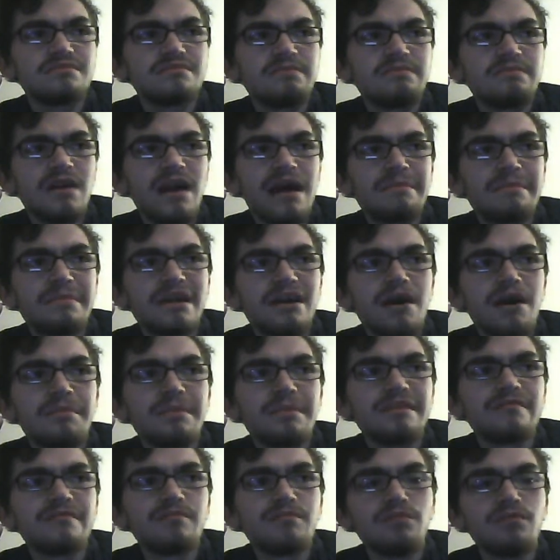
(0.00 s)
gonna become
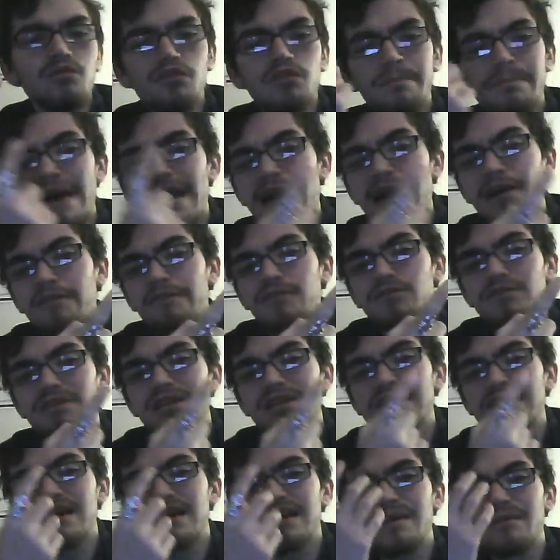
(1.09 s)
even more powerful
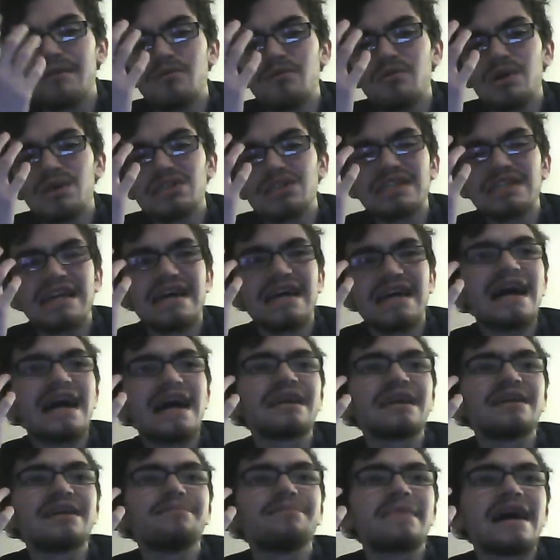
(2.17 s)
than
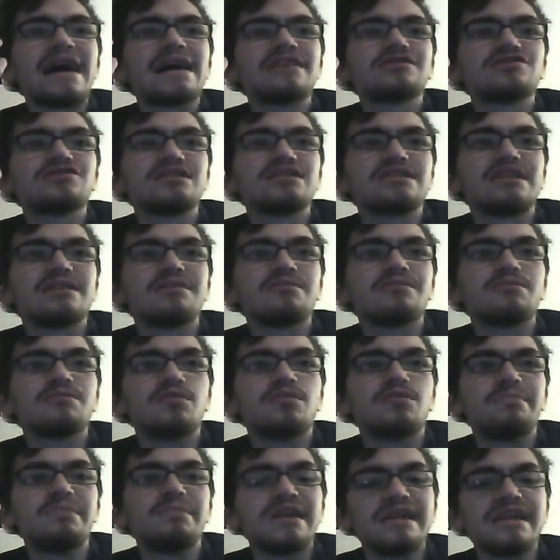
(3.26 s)
I imagined it
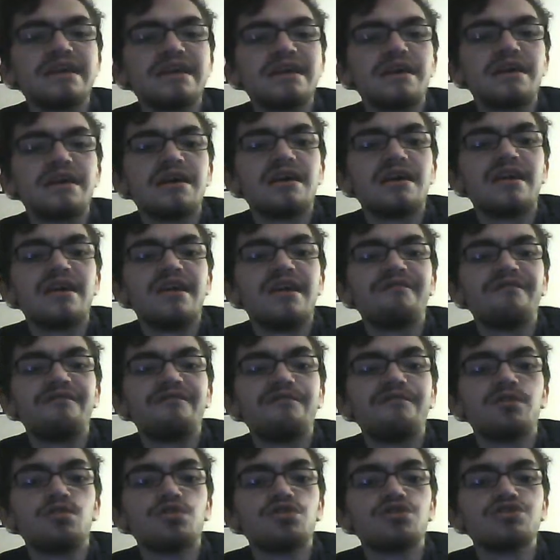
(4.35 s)
would be in
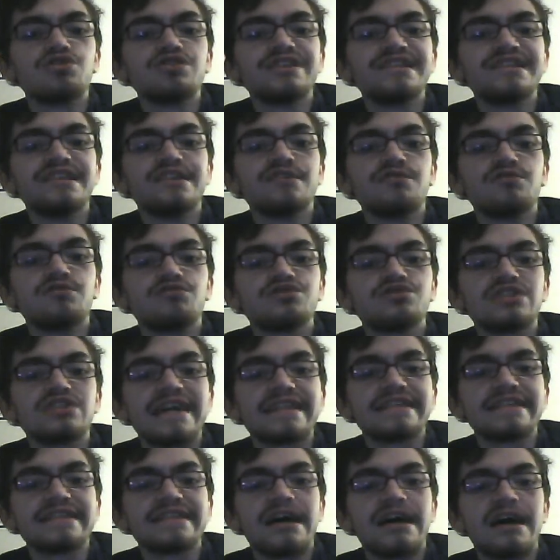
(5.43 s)
4 years at
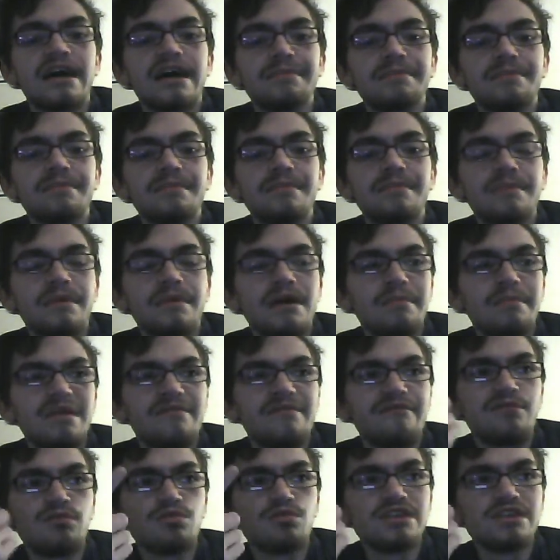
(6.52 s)
the time. I mean,
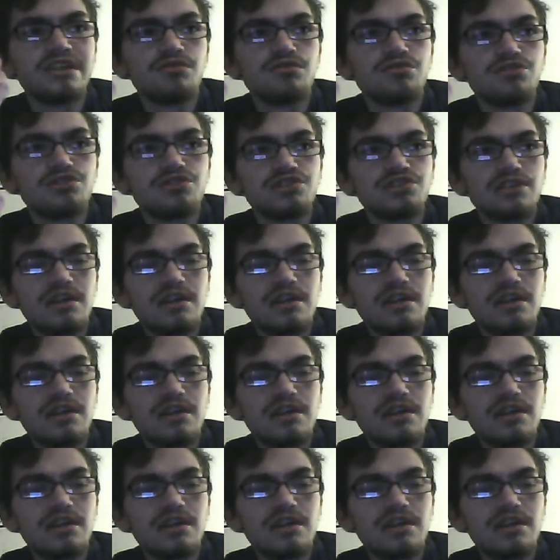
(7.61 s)
4 years,